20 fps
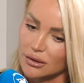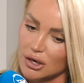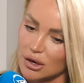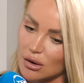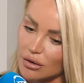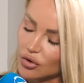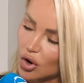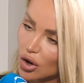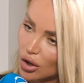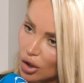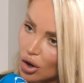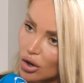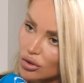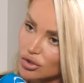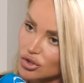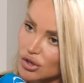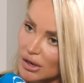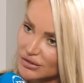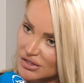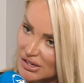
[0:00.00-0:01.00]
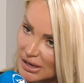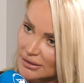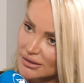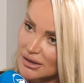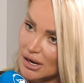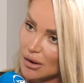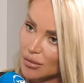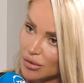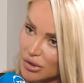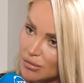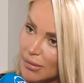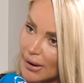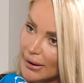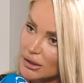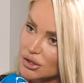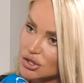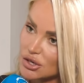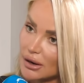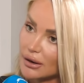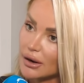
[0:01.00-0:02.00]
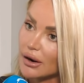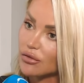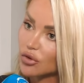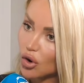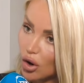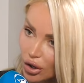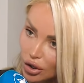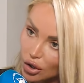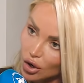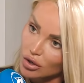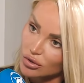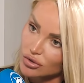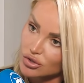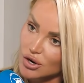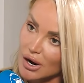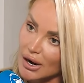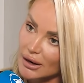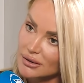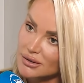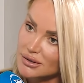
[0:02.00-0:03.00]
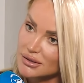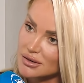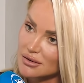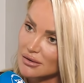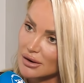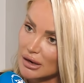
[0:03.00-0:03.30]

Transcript: you know, I've got a contract, I've sat down with the manager and I've got a contract